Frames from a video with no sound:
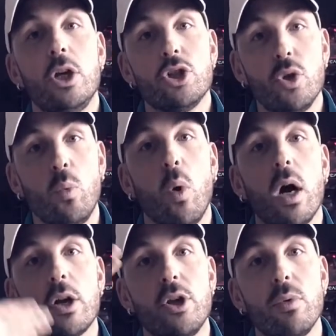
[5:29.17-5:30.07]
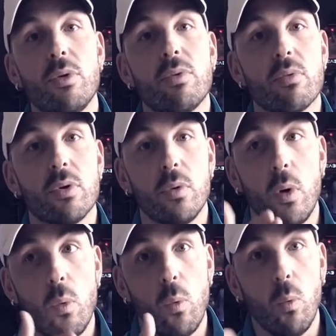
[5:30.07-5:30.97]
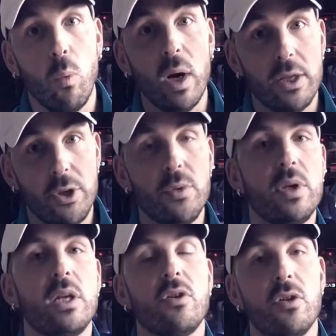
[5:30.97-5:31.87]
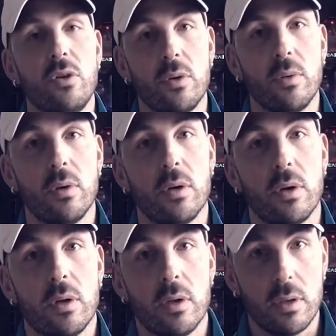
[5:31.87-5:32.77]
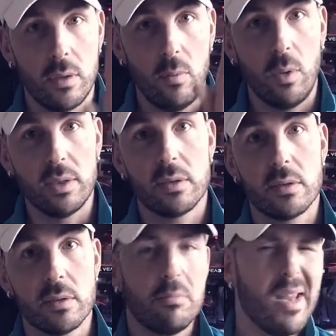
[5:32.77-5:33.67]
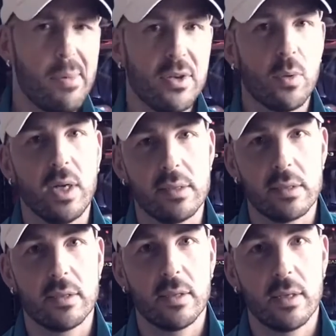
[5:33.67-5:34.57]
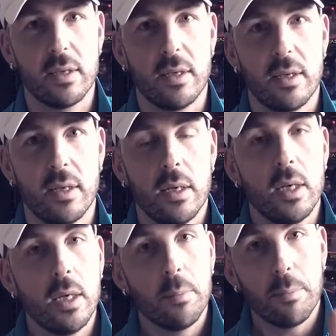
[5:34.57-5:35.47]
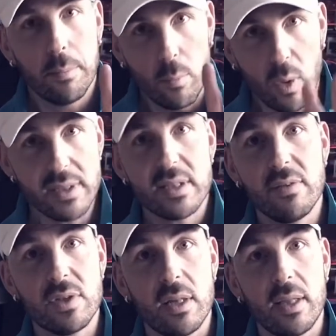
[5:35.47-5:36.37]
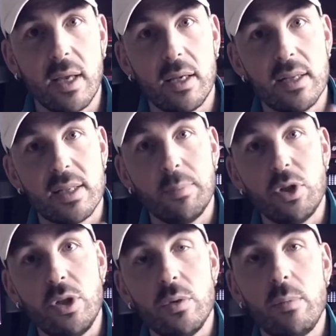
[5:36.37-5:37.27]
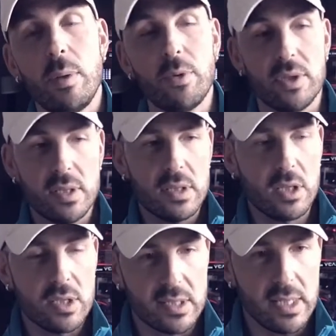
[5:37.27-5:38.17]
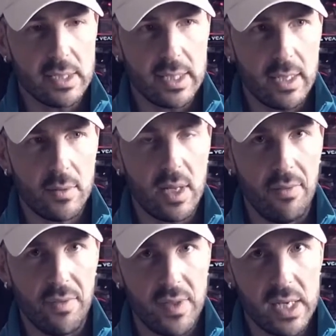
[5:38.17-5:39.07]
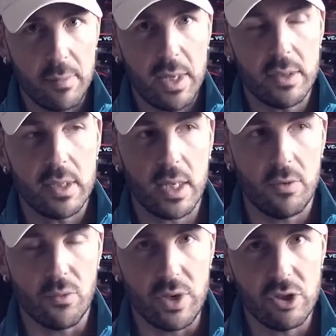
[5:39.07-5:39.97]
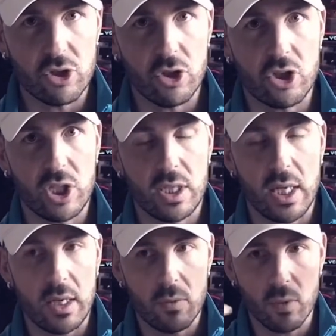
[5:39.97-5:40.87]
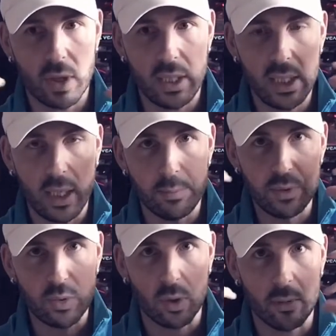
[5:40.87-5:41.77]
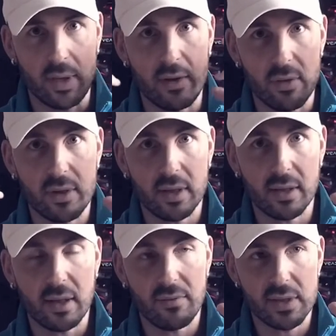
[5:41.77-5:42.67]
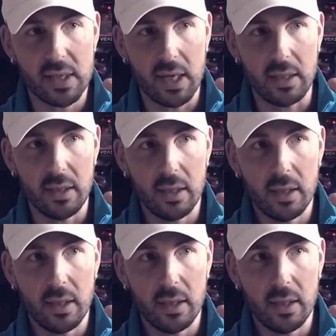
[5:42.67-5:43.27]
to walk you through what you need to do. Once, maybe twice. Once they've done that, it's up to you to be able to sit down and think about it and research it and really absorb everything that they've said